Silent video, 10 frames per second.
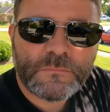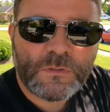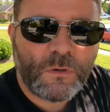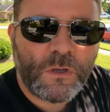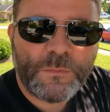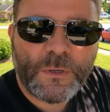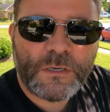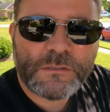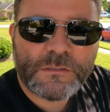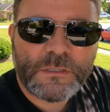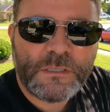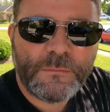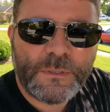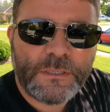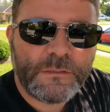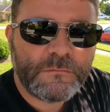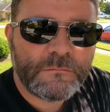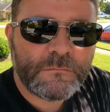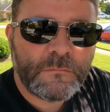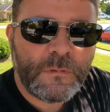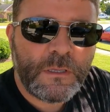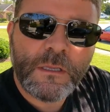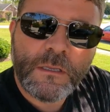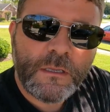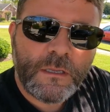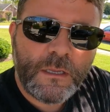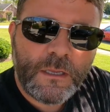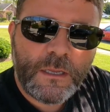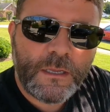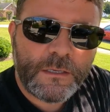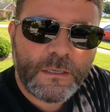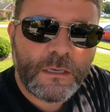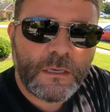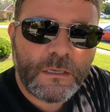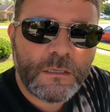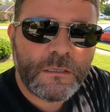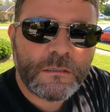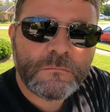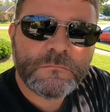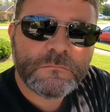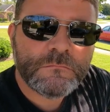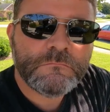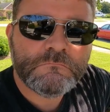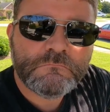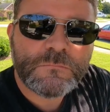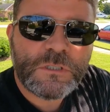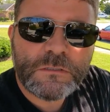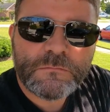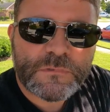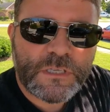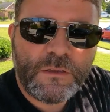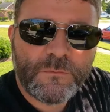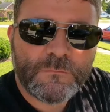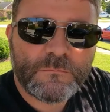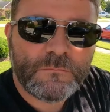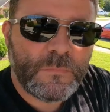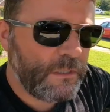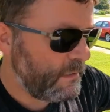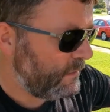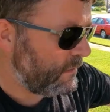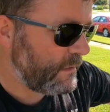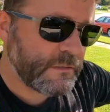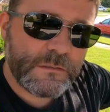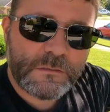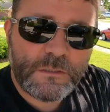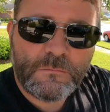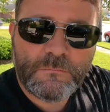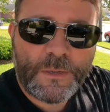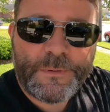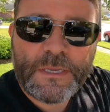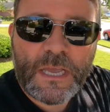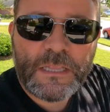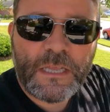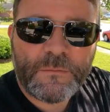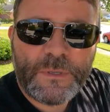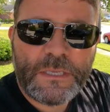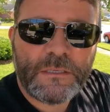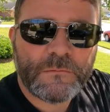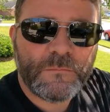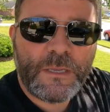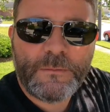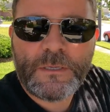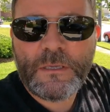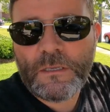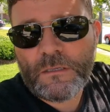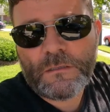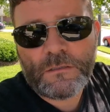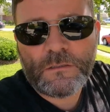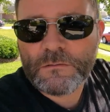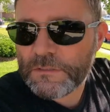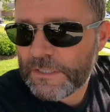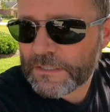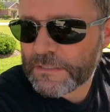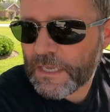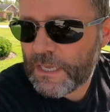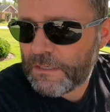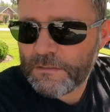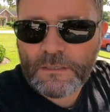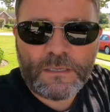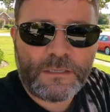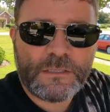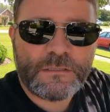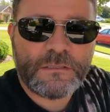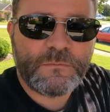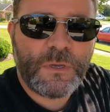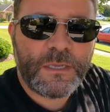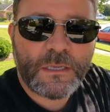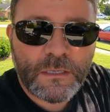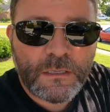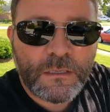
throw all the parts in the bin, and you know, save them. Because, you know, maybe a guy like me, maybe you know, the next guy that gets this bike,